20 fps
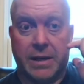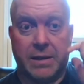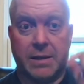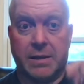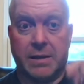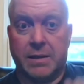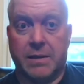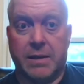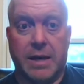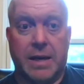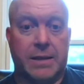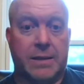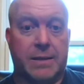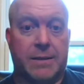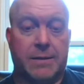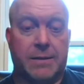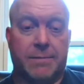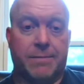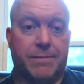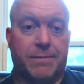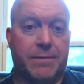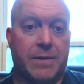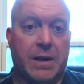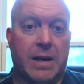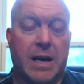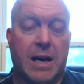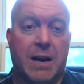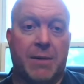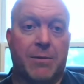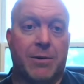They're your friend.
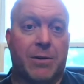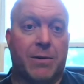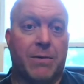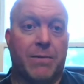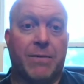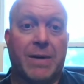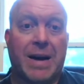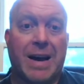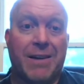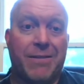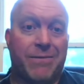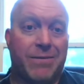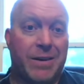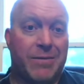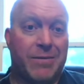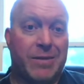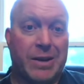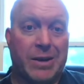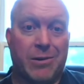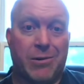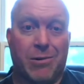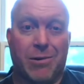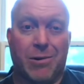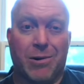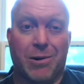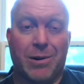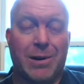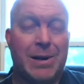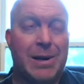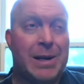That's phenomenal.
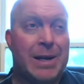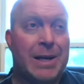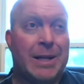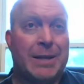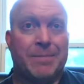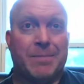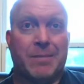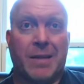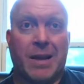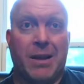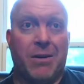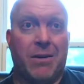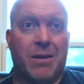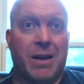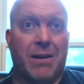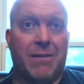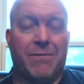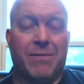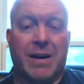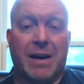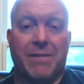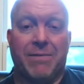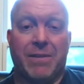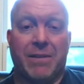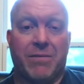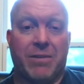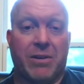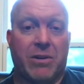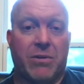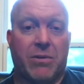550 cord.
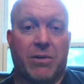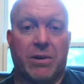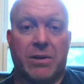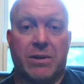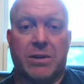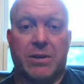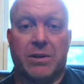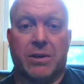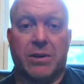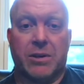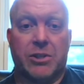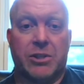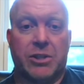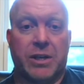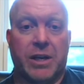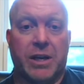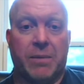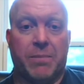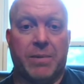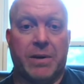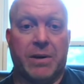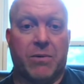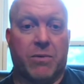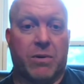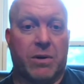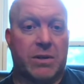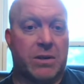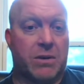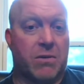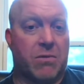You can get 550 cord dirt
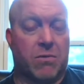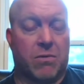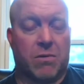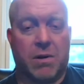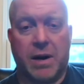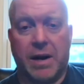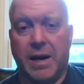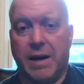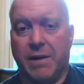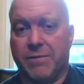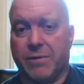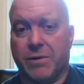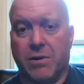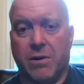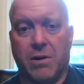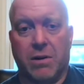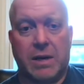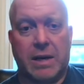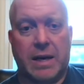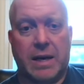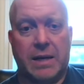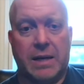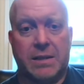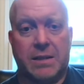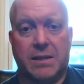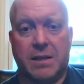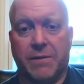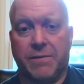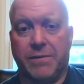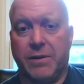cheap, and it works great
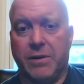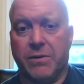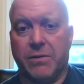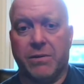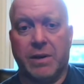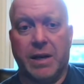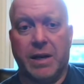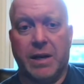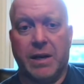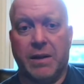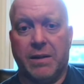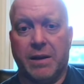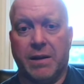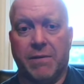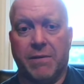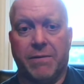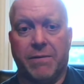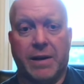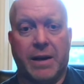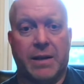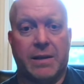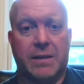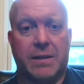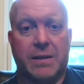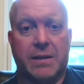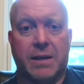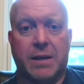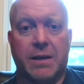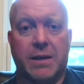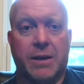for all kinds of stuff. You don't need
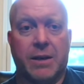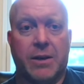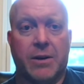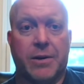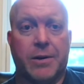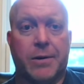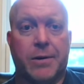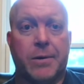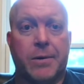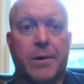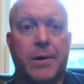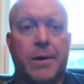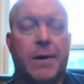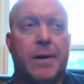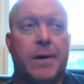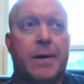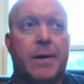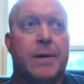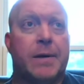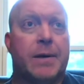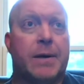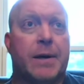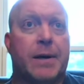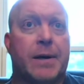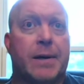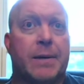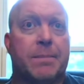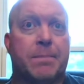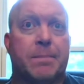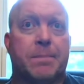anything fancy, you know.
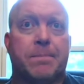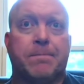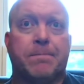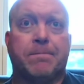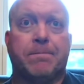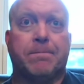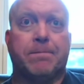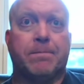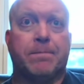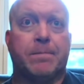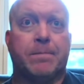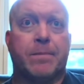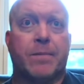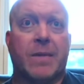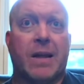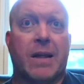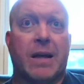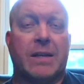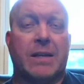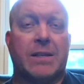Um,